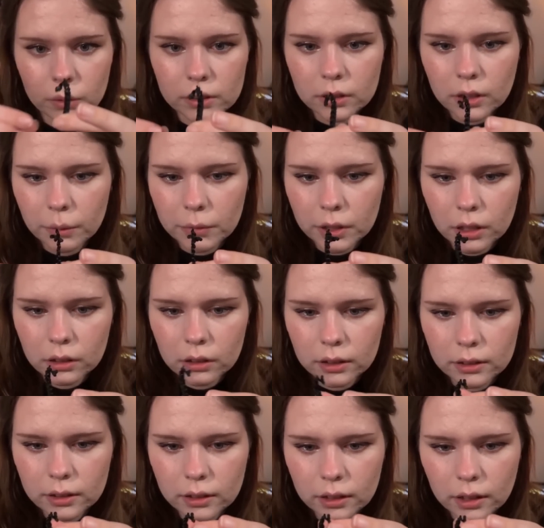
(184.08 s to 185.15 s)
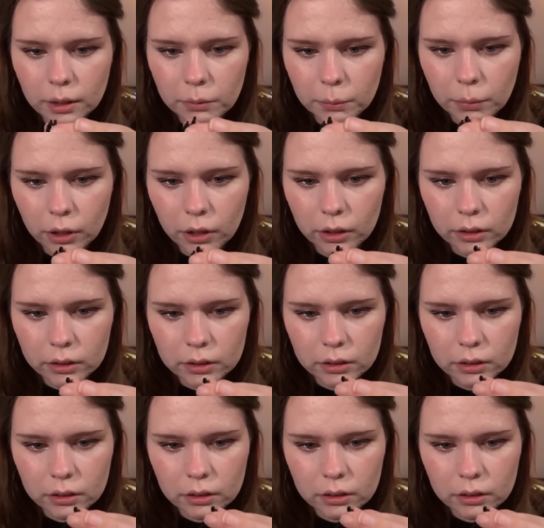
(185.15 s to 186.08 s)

it's coming. Did it come apart?